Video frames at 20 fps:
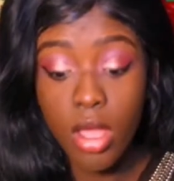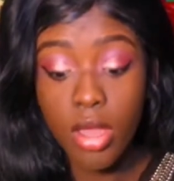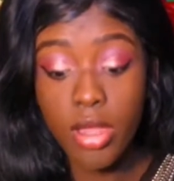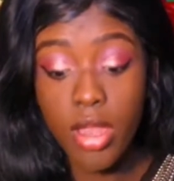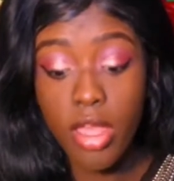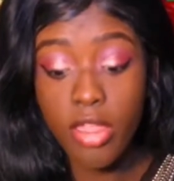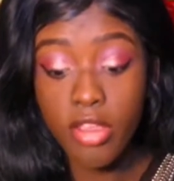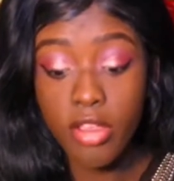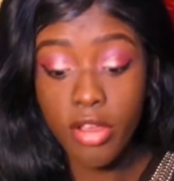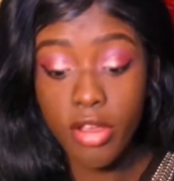
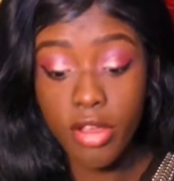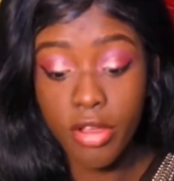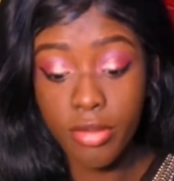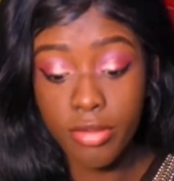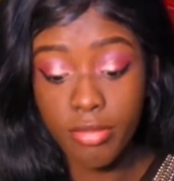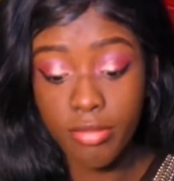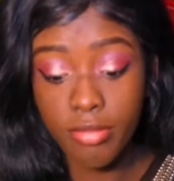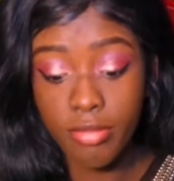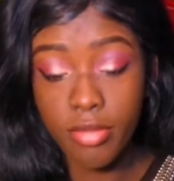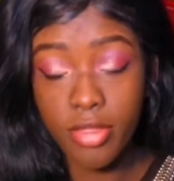Another
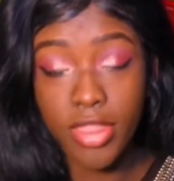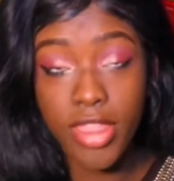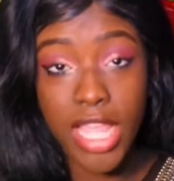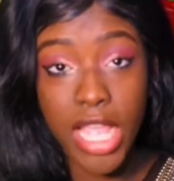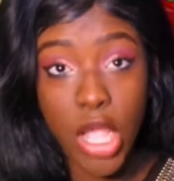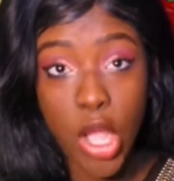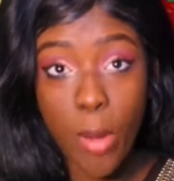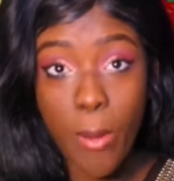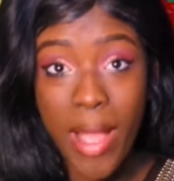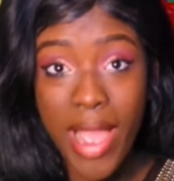
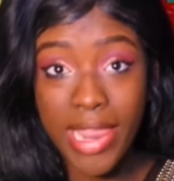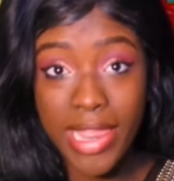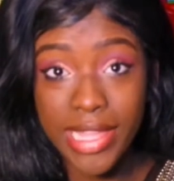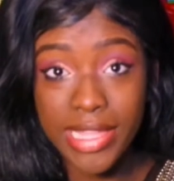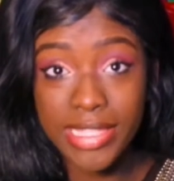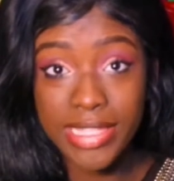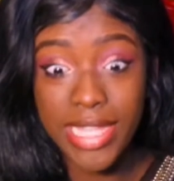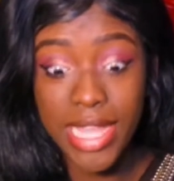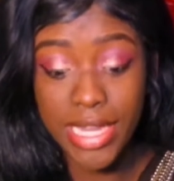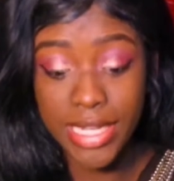thing on my
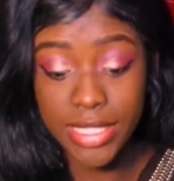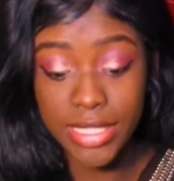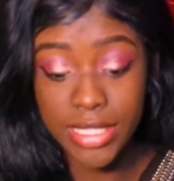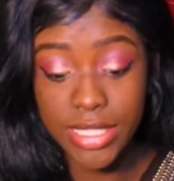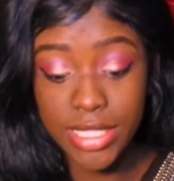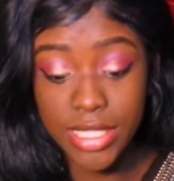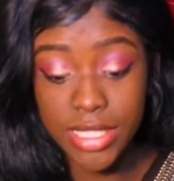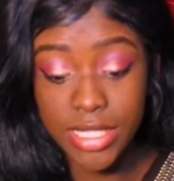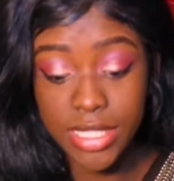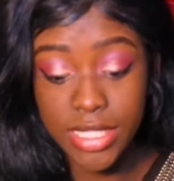list that needs
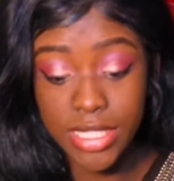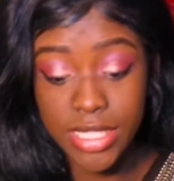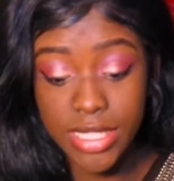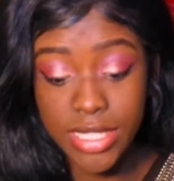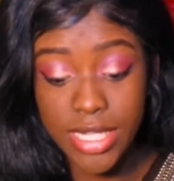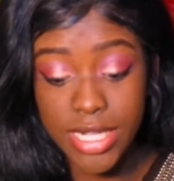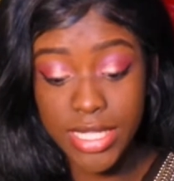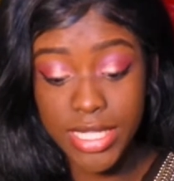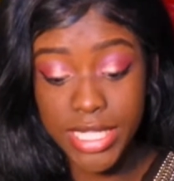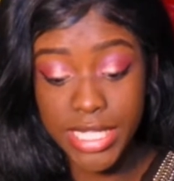to
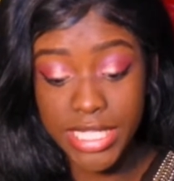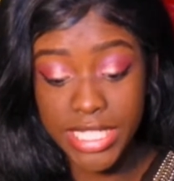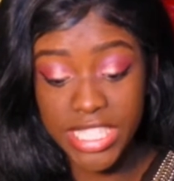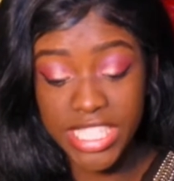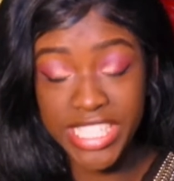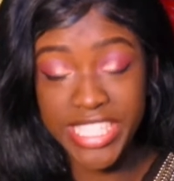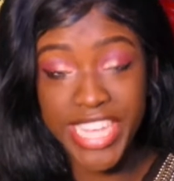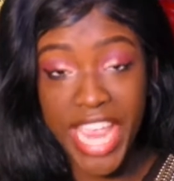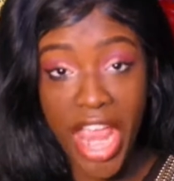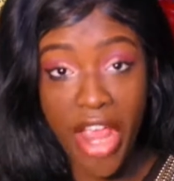sit its
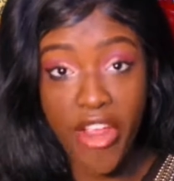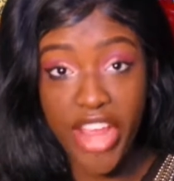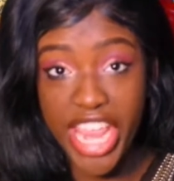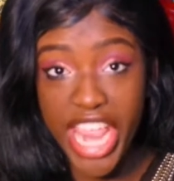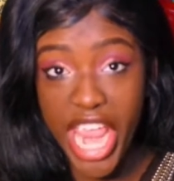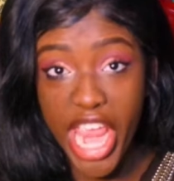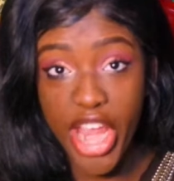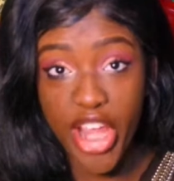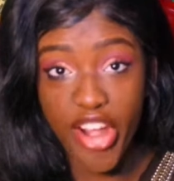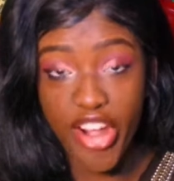
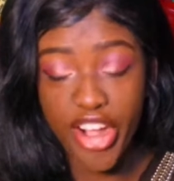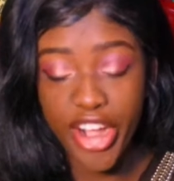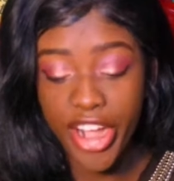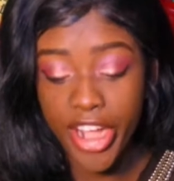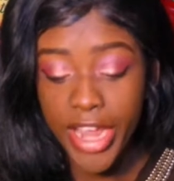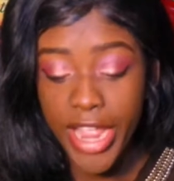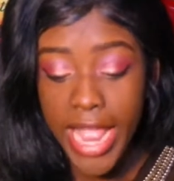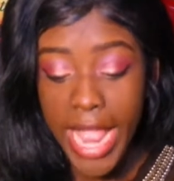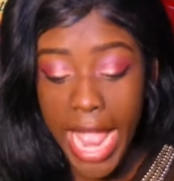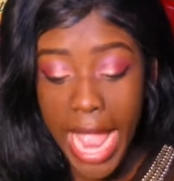derriere
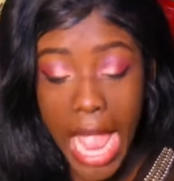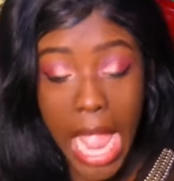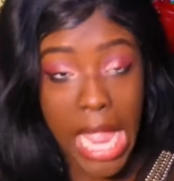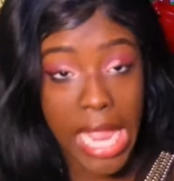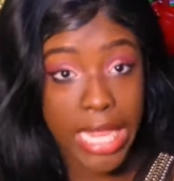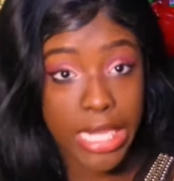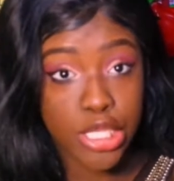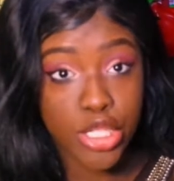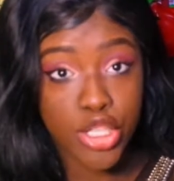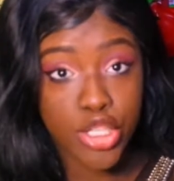
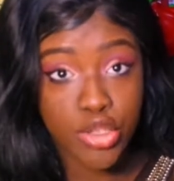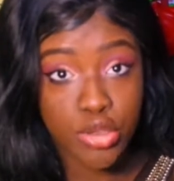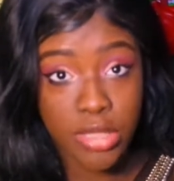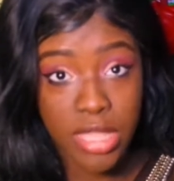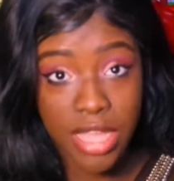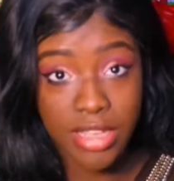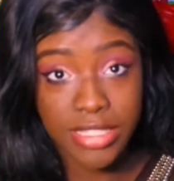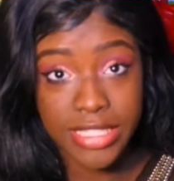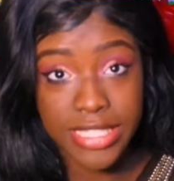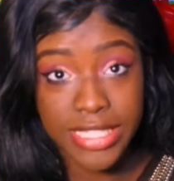in
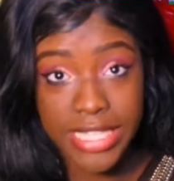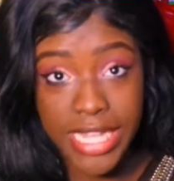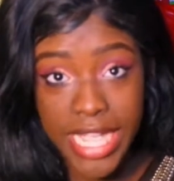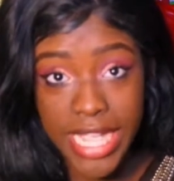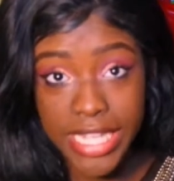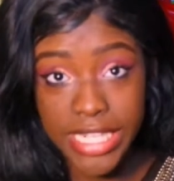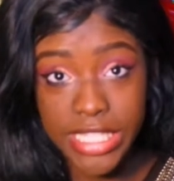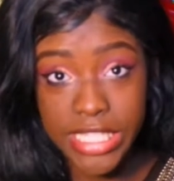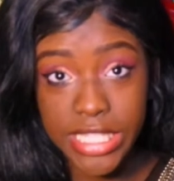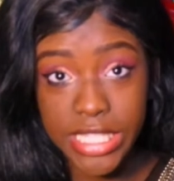
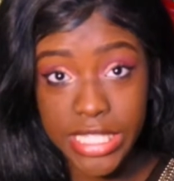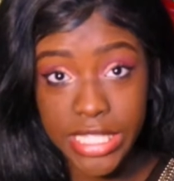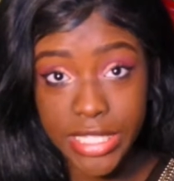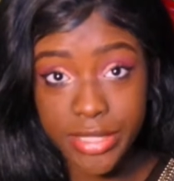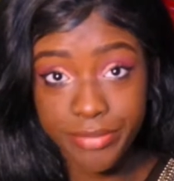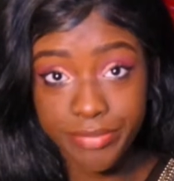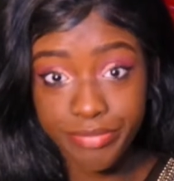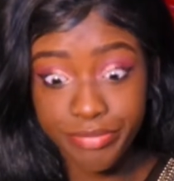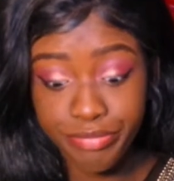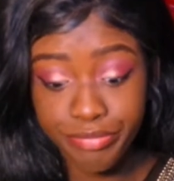
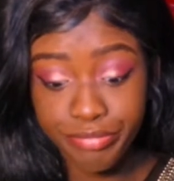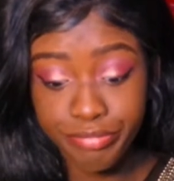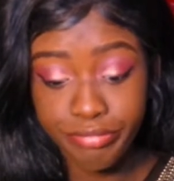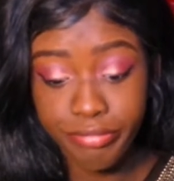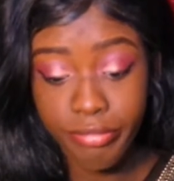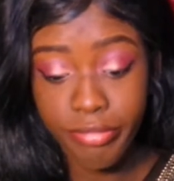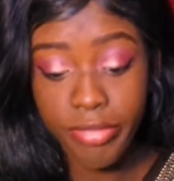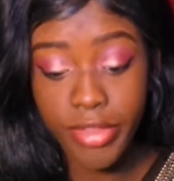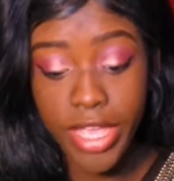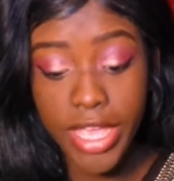2018
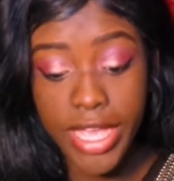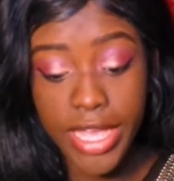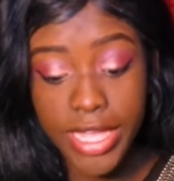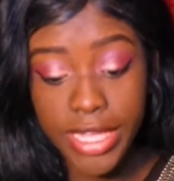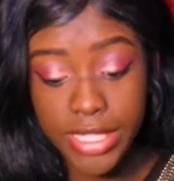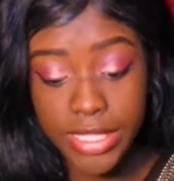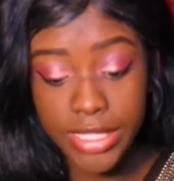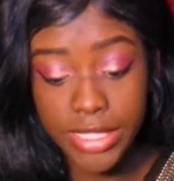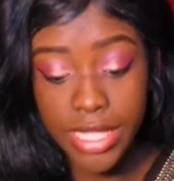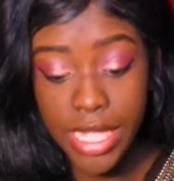
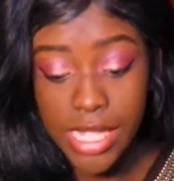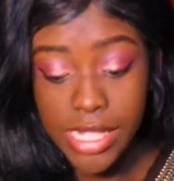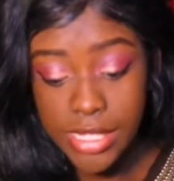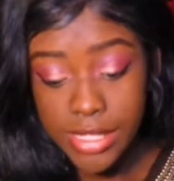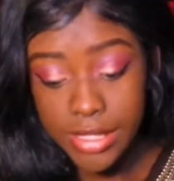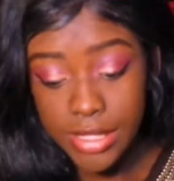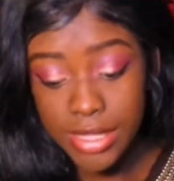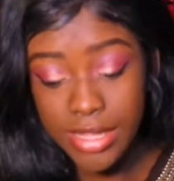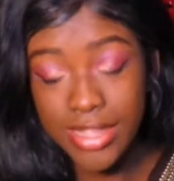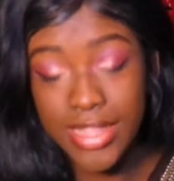is
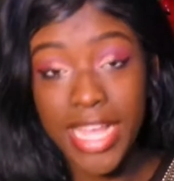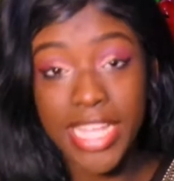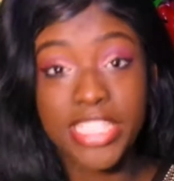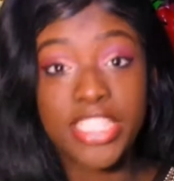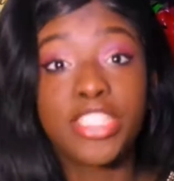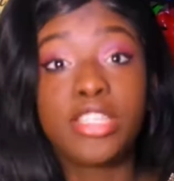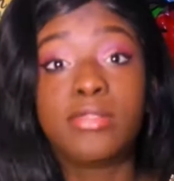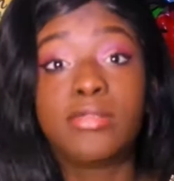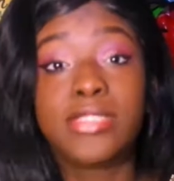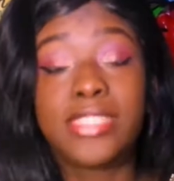
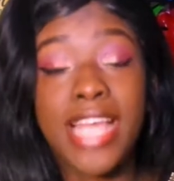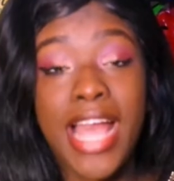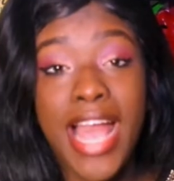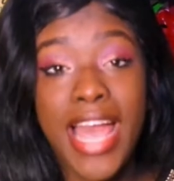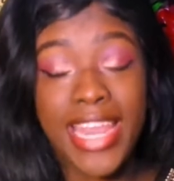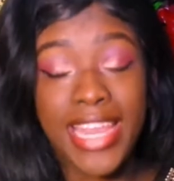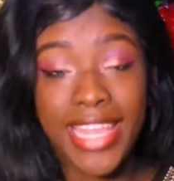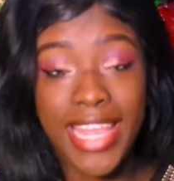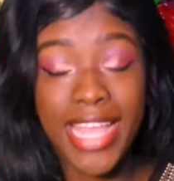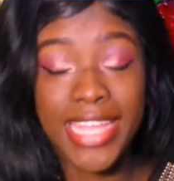That's So
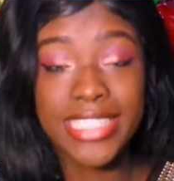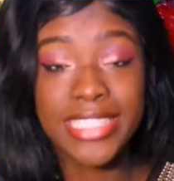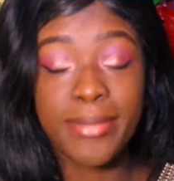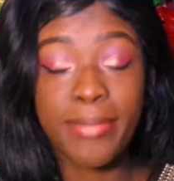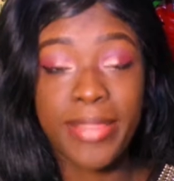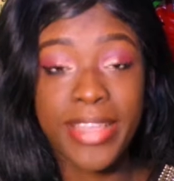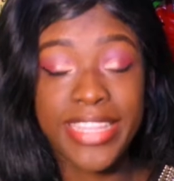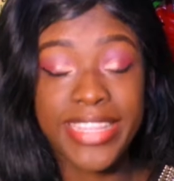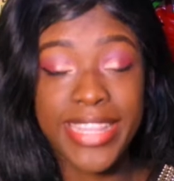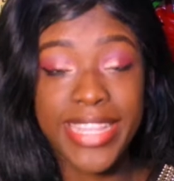Sad.
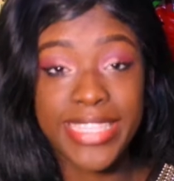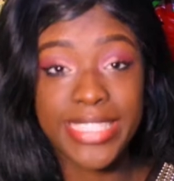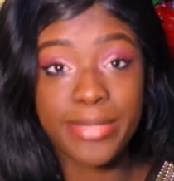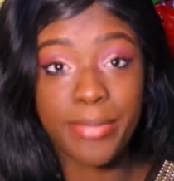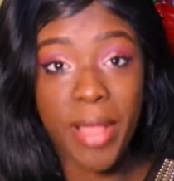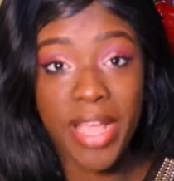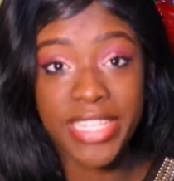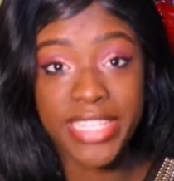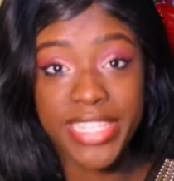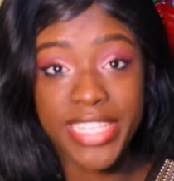Alexa played
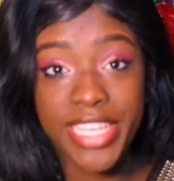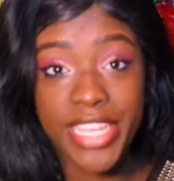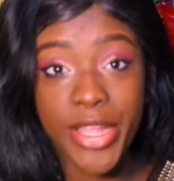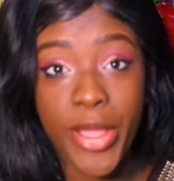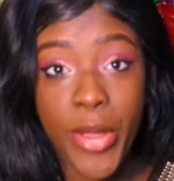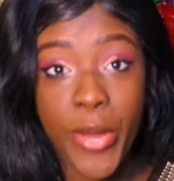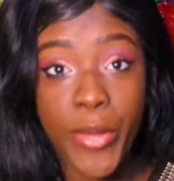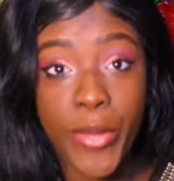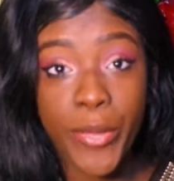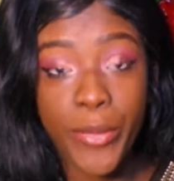
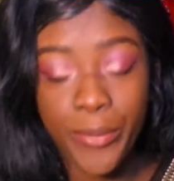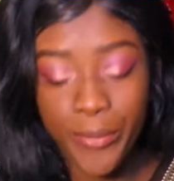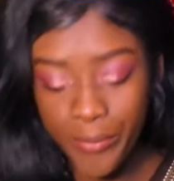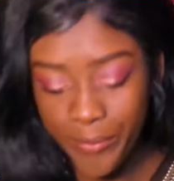Despacito.